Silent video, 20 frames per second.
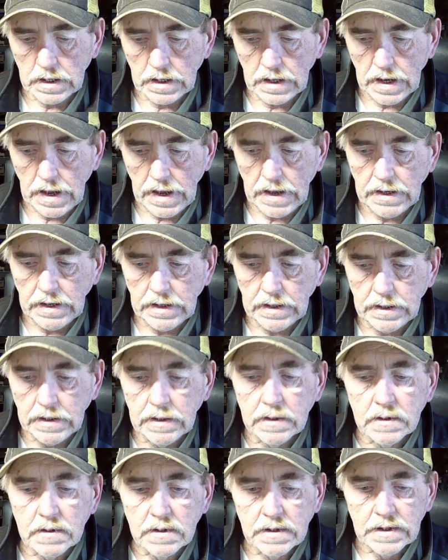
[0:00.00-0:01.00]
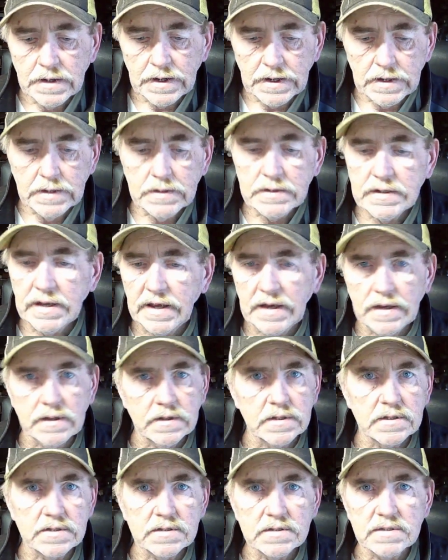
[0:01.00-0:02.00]
a intake
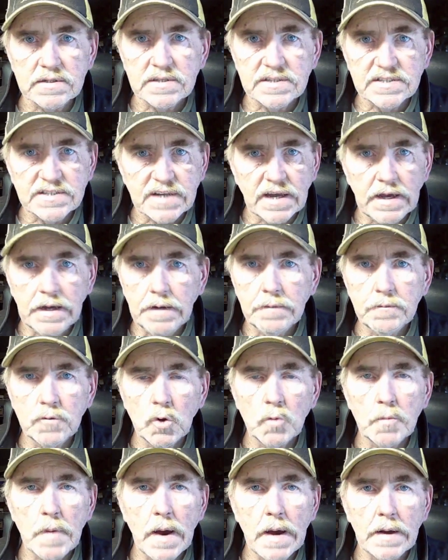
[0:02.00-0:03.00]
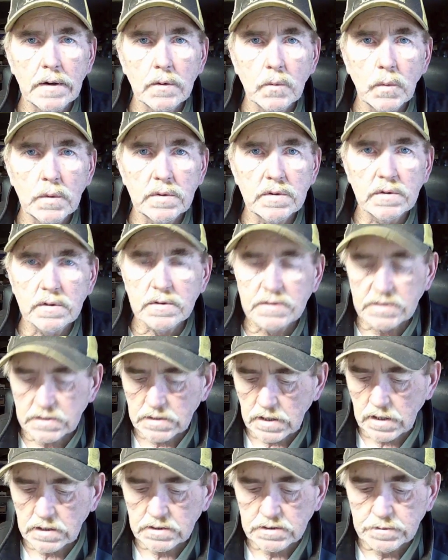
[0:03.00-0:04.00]
that's the same no matter whether it's a
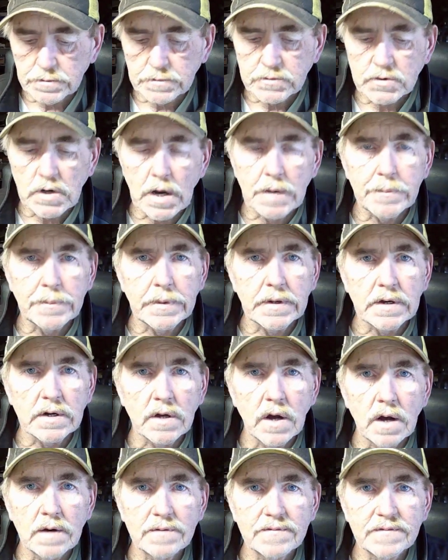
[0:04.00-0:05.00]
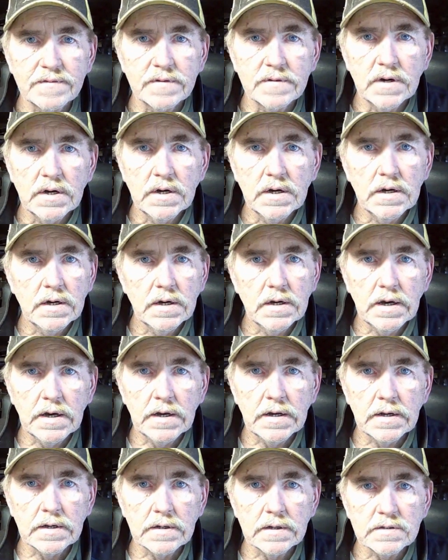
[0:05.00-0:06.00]
customer dropping it off
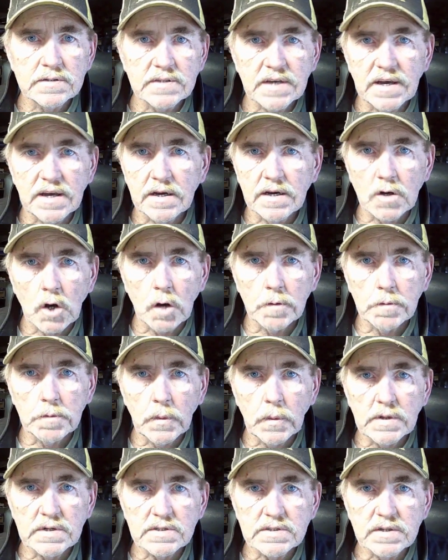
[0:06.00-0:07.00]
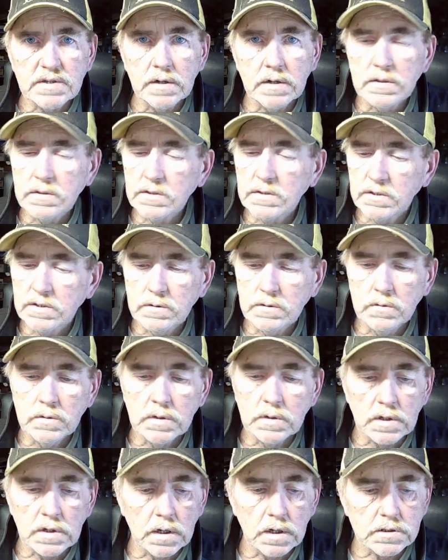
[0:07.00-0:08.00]
and saying call me when it's done to
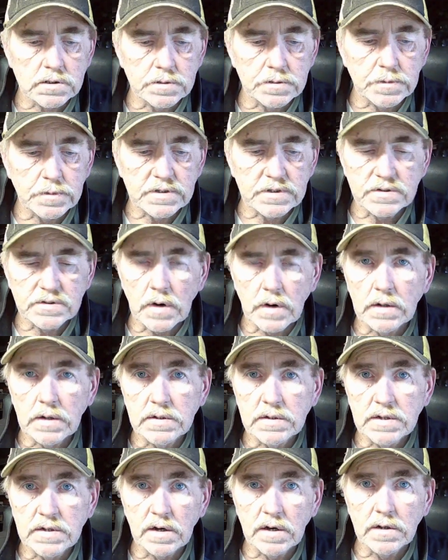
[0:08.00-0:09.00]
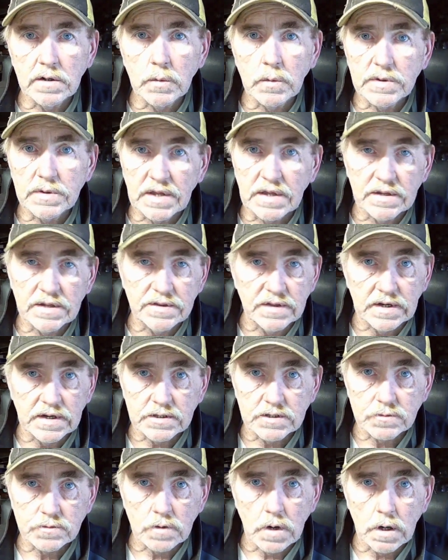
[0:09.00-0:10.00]
a customer trying to tell you what they think
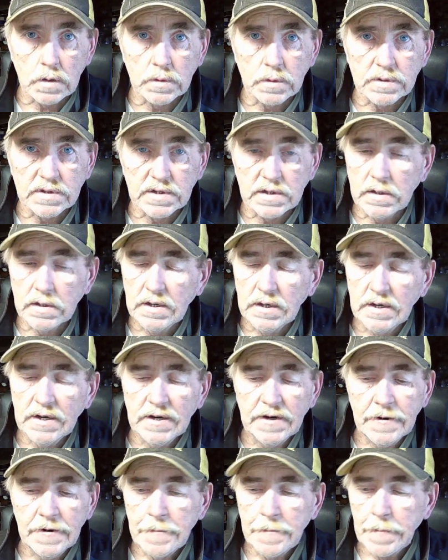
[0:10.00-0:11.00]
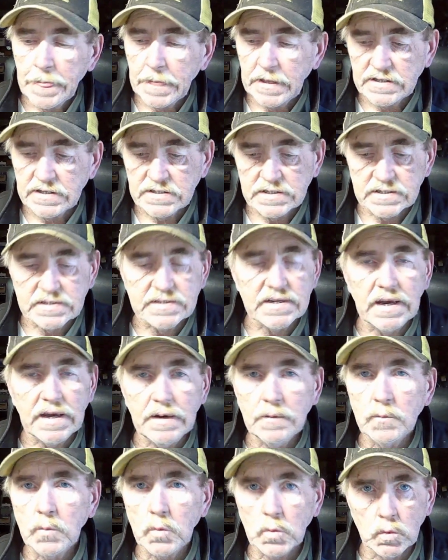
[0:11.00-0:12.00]
is wrong with it. It's the
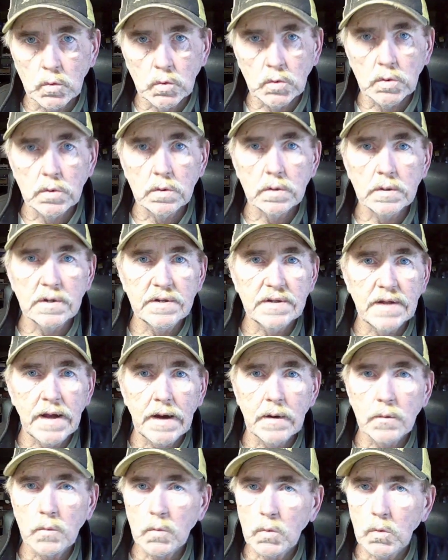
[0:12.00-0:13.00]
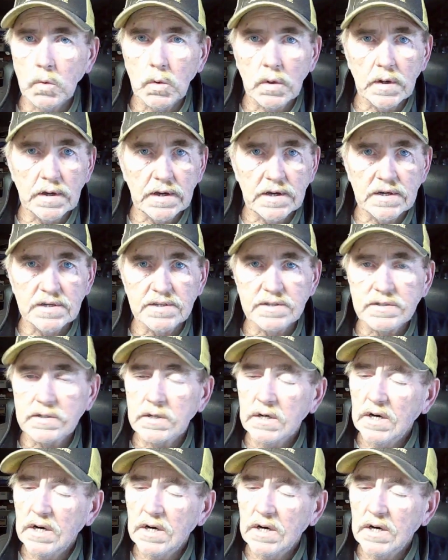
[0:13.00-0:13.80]
same rule, and that rule is